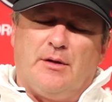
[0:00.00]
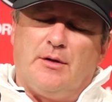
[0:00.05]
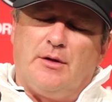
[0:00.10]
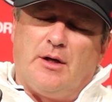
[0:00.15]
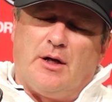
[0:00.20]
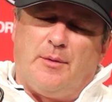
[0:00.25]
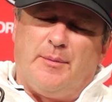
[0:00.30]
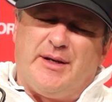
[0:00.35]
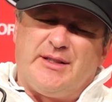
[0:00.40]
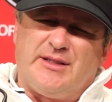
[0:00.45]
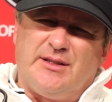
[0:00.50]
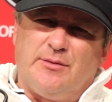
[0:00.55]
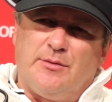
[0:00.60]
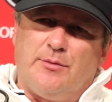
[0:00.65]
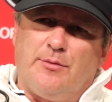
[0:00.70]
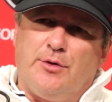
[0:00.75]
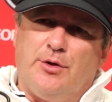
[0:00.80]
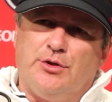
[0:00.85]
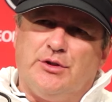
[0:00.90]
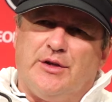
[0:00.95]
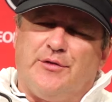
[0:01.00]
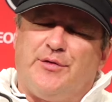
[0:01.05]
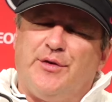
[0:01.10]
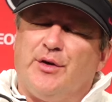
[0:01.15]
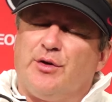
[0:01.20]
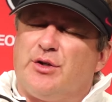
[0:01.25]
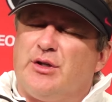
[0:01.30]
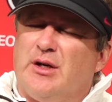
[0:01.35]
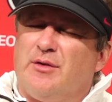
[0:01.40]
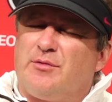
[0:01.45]
Gunner mentioned usually
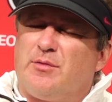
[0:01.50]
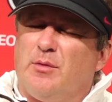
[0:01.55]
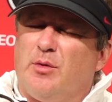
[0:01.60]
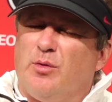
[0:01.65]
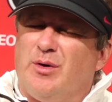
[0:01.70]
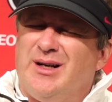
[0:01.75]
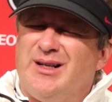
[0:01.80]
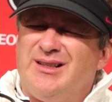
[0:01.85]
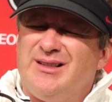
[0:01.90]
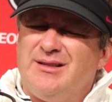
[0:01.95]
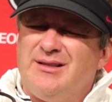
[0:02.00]
feel comfortable with